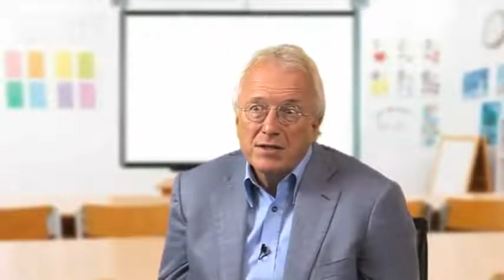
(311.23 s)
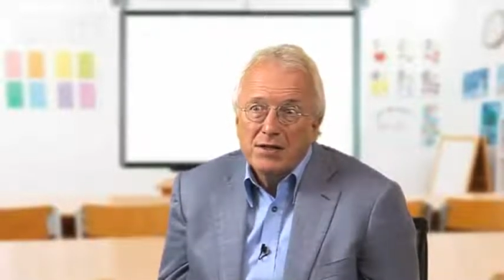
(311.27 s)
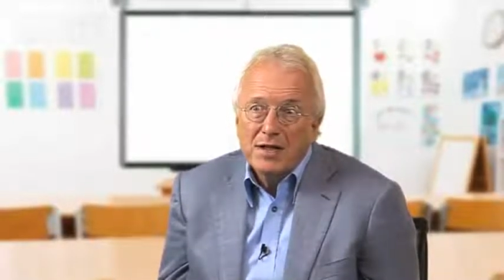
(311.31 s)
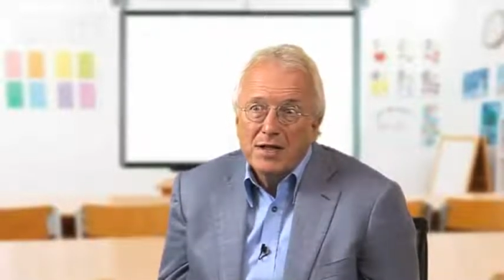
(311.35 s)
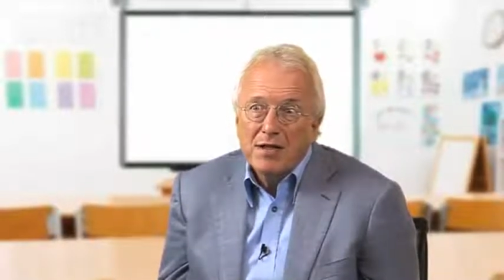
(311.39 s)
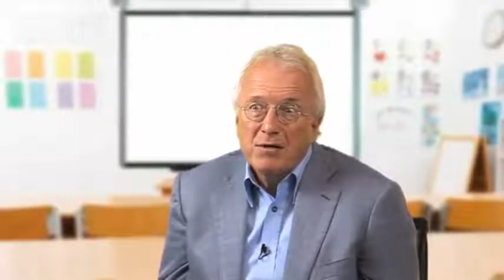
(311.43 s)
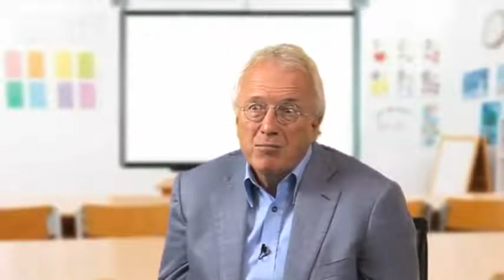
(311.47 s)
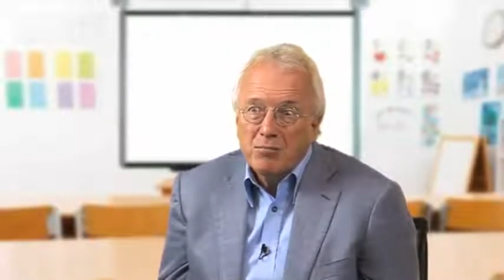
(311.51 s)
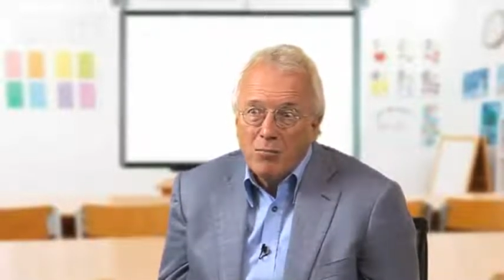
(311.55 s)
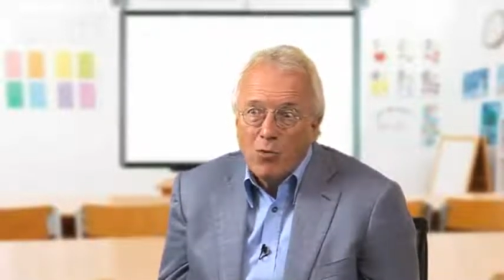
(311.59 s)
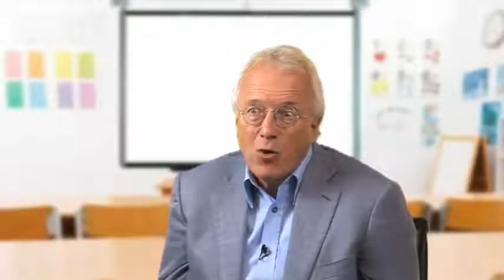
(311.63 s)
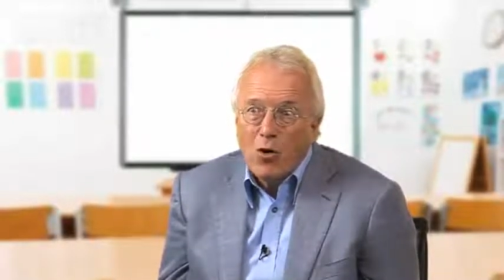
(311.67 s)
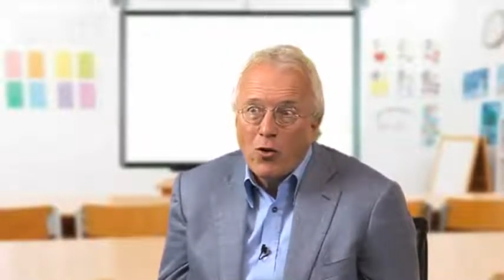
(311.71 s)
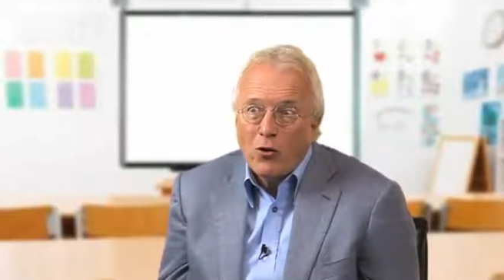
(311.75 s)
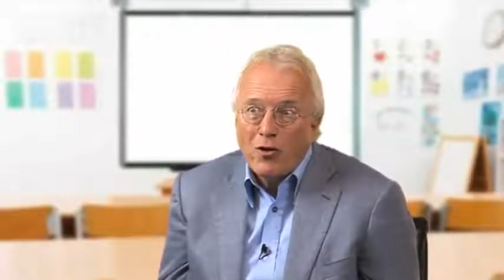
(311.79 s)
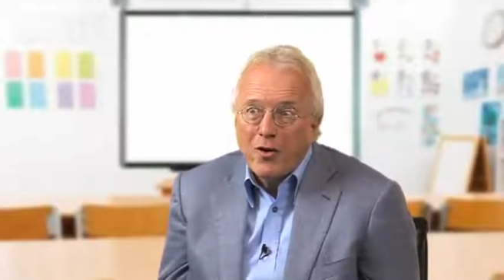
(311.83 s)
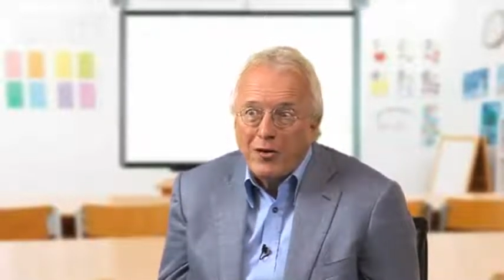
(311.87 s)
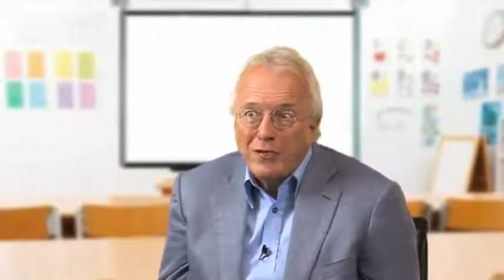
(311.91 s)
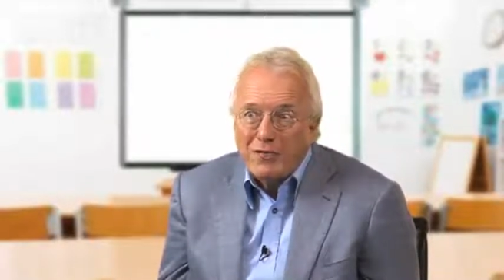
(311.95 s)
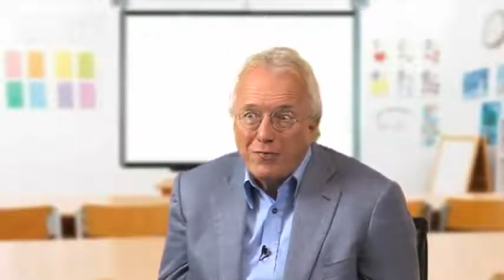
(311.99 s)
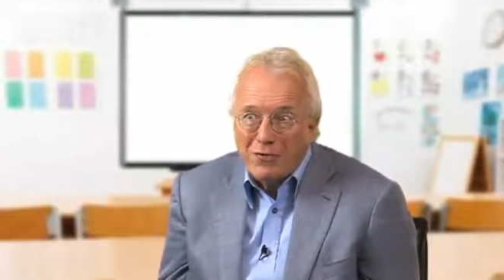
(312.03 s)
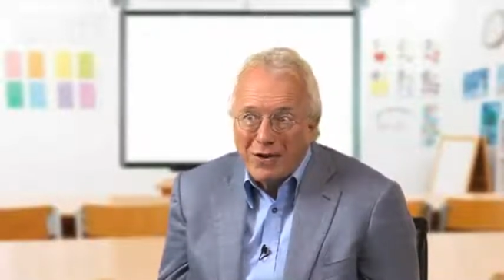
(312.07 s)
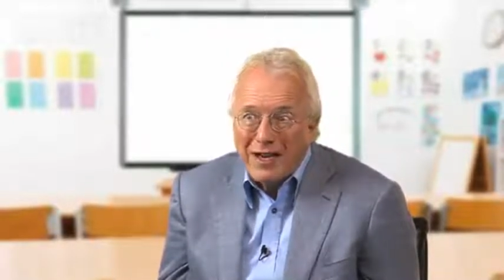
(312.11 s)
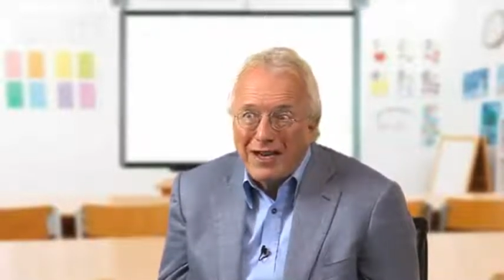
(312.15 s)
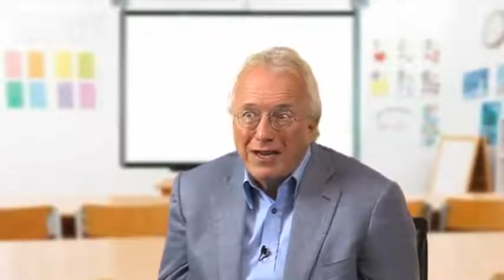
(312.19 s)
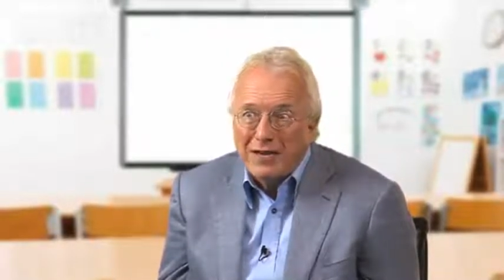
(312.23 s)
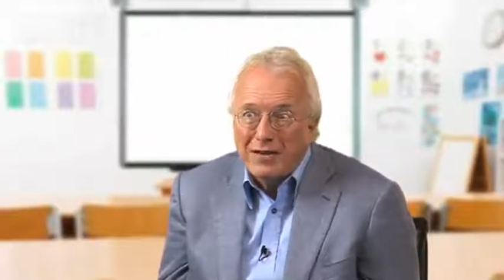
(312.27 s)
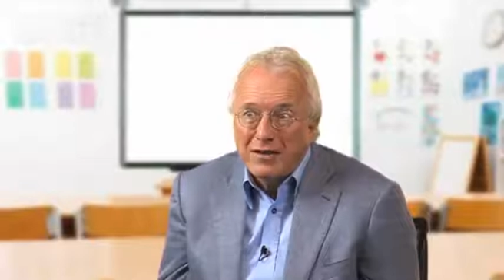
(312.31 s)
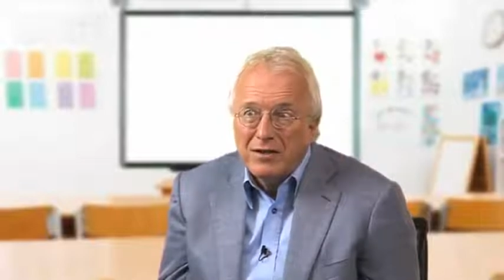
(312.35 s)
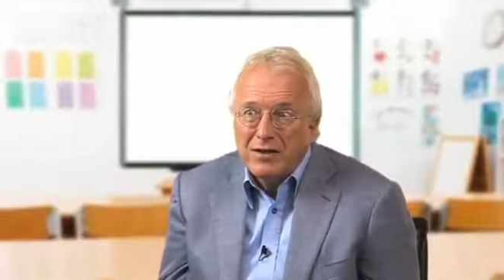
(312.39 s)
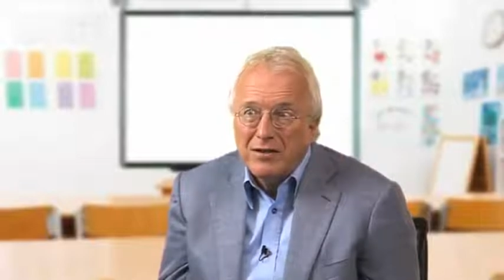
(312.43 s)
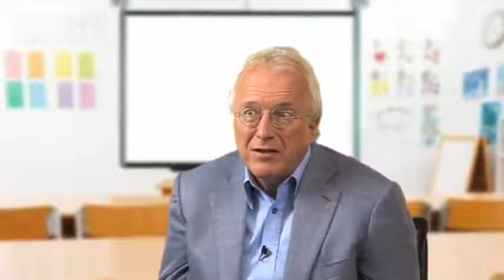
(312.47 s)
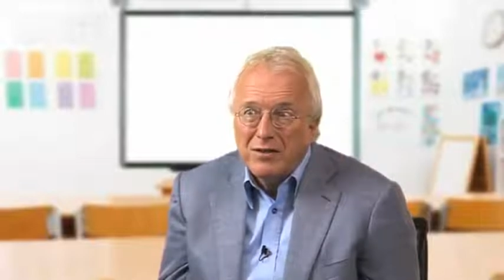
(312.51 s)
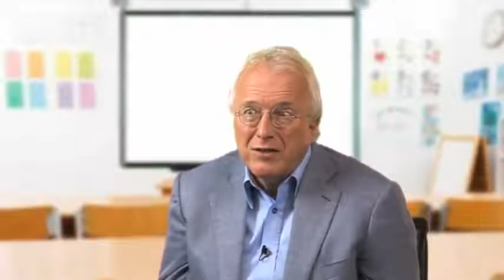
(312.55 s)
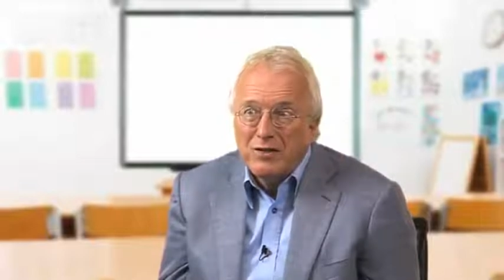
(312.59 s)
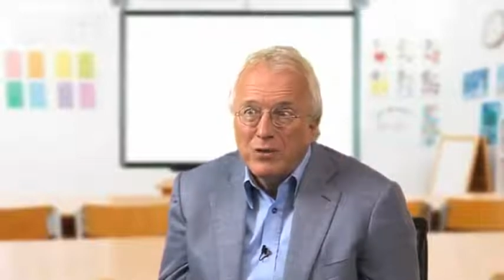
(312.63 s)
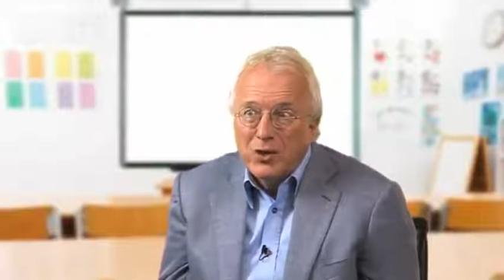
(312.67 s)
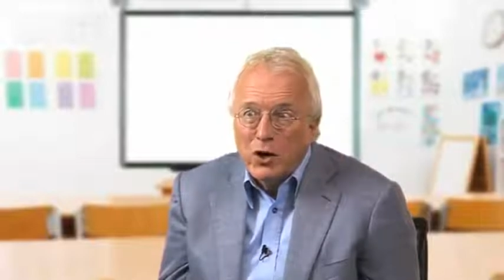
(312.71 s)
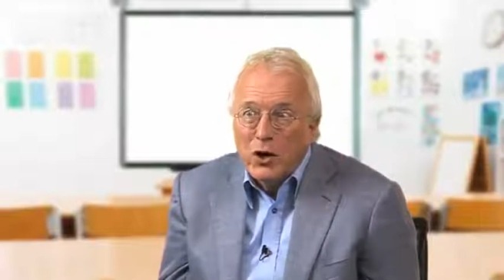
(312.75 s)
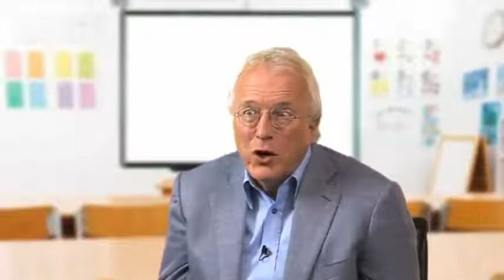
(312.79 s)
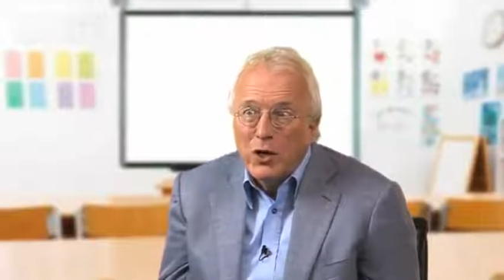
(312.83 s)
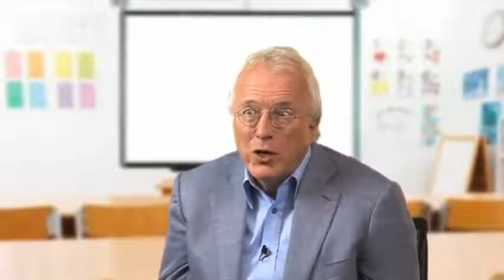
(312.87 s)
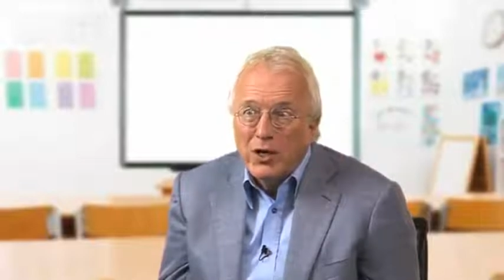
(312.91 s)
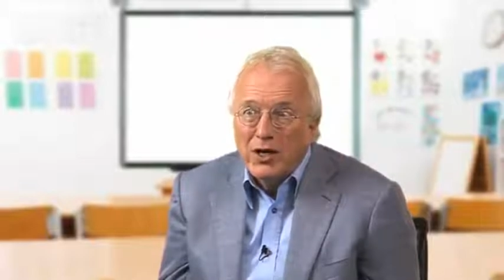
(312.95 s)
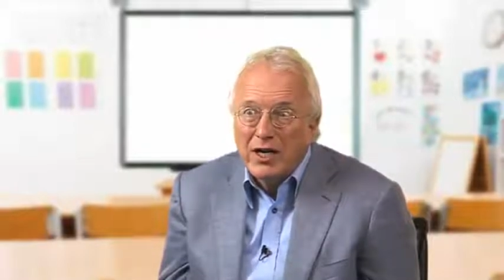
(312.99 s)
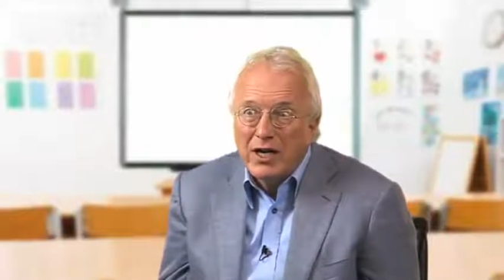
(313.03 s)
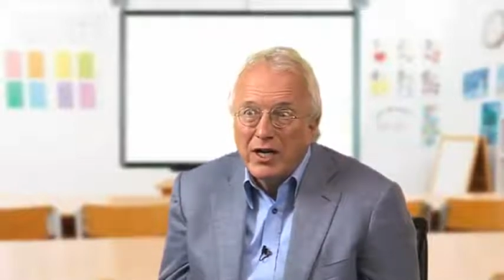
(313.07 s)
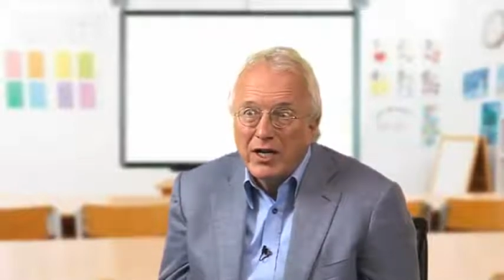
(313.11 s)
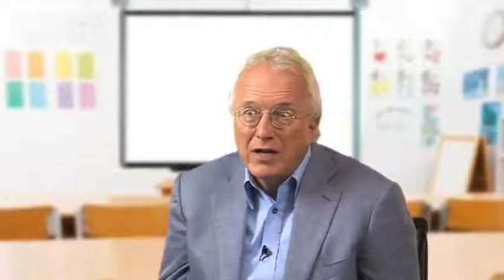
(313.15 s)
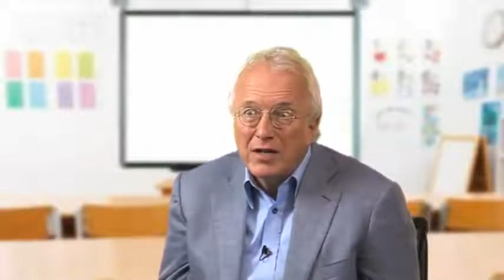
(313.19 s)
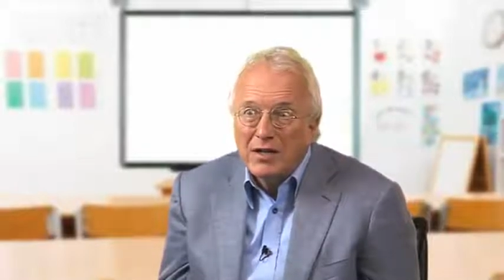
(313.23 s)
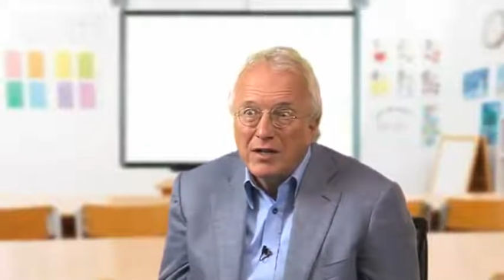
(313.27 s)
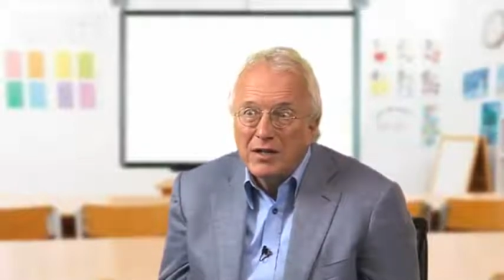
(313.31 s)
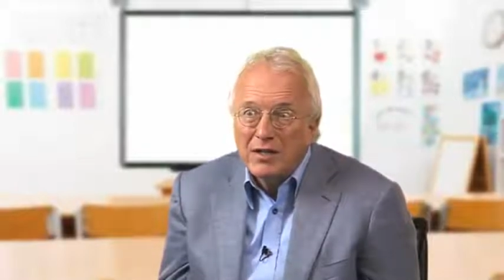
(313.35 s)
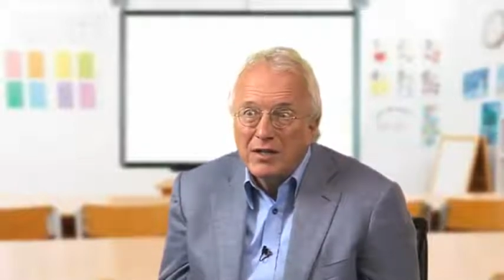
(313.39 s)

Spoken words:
in more effective learning.